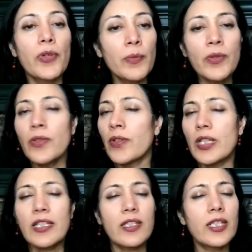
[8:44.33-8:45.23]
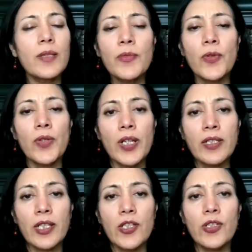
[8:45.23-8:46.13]
Premier, esteemed
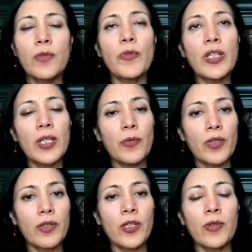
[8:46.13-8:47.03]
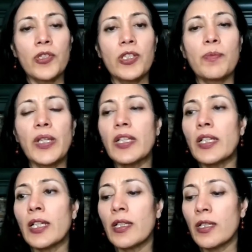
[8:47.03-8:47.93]
organization when they were, just
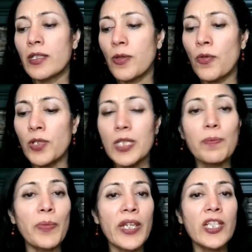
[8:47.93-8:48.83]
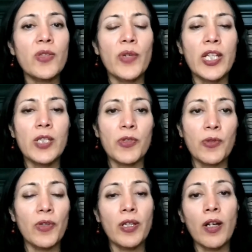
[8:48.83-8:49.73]
beginning and this whole space race
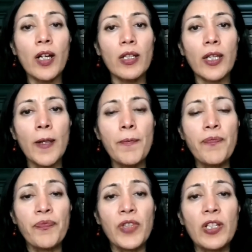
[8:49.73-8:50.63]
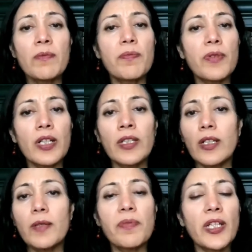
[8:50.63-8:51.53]
was going on.
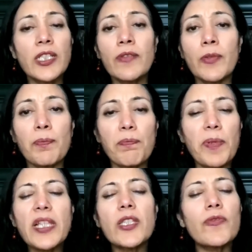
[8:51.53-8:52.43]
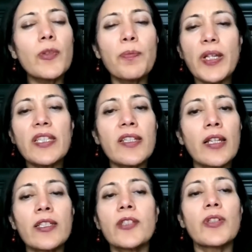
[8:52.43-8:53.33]
Comprising of the best
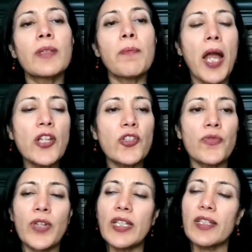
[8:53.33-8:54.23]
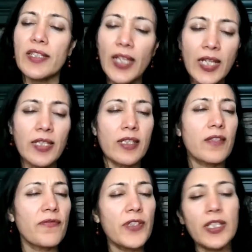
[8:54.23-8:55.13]
talent you can imagine, right? The
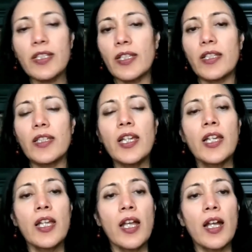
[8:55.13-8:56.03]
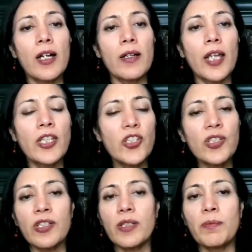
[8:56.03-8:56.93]
scientists, physicists,
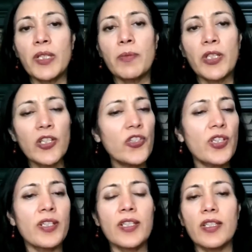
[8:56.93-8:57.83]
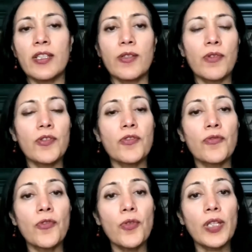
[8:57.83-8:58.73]
engineers, mathematicians, and so on and
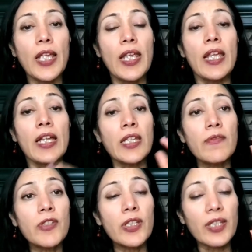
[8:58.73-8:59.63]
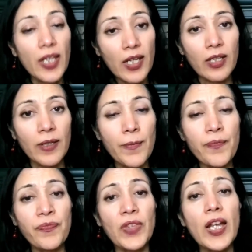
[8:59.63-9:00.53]
so forth. And even then,
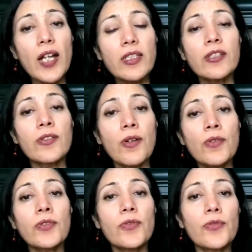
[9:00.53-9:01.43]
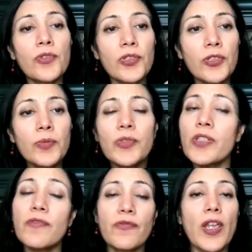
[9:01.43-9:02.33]
they had to go through
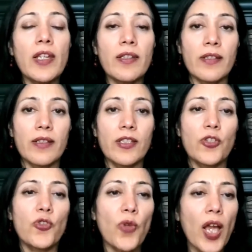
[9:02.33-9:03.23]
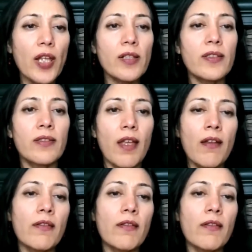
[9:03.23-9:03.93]
numerous failures, trials, and